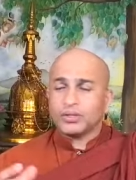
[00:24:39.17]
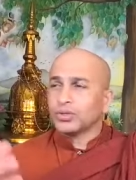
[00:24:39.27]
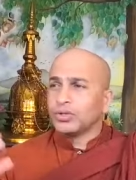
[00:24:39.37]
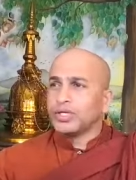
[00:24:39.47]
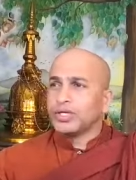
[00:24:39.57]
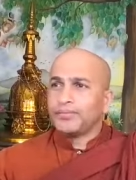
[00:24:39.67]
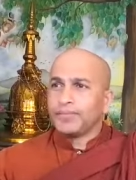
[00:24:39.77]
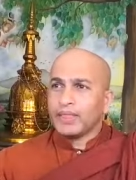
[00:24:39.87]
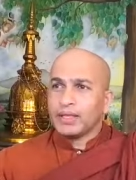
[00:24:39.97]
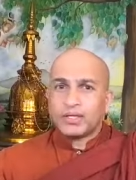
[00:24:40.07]
So the,
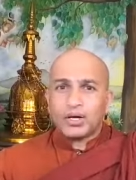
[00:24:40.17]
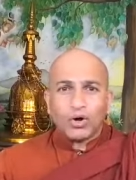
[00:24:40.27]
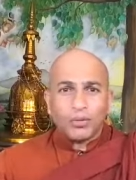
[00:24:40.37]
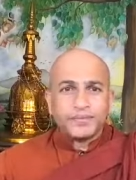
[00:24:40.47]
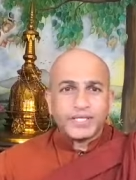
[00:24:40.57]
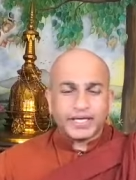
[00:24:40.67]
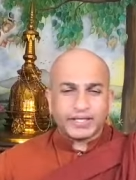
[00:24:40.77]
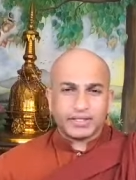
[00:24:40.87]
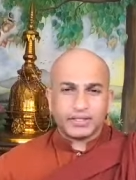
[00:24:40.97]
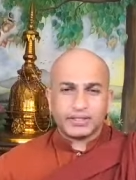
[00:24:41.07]
the
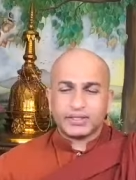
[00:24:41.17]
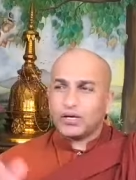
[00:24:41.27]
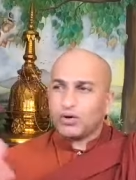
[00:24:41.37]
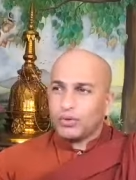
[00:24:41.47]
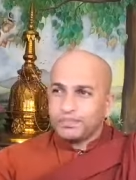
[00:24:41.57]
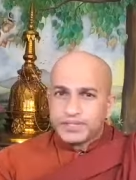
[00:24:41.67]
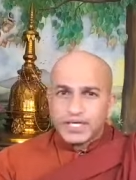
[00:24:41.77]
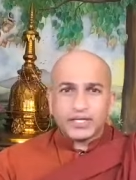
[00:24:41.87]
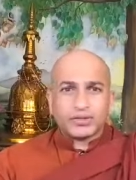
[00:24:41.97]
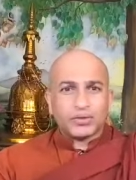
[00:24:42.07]
object, the
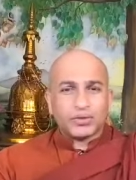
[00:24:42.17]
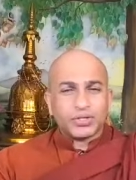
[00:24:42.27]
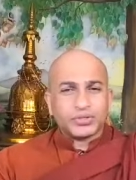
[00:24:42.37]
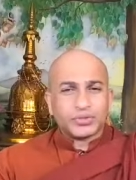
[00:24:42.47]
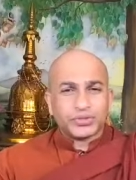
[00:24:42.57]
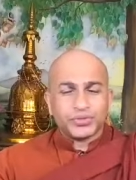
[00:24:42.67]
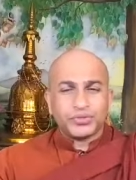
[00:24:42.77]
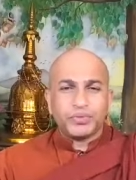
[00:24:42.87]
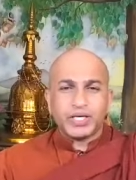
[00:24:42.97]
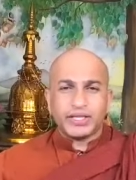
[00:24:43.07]
object also
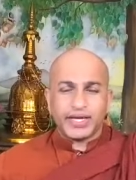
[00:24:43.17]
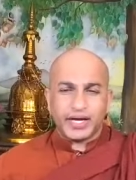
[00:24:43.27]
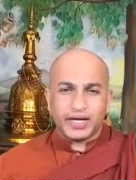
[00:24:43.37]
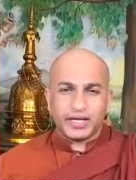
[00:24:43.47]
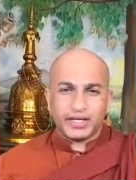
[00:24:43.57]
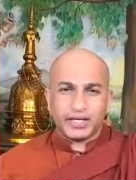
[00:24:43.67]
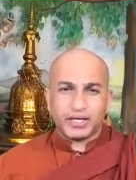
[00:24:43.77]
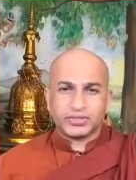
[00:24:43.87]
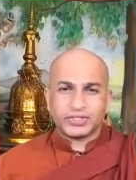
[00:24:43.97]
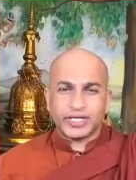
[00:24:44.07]
should be there
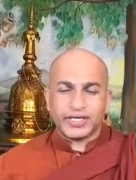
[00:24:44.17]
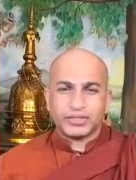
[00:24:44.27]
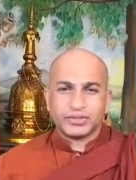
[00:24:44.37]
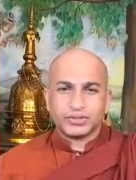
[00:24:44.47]
outside.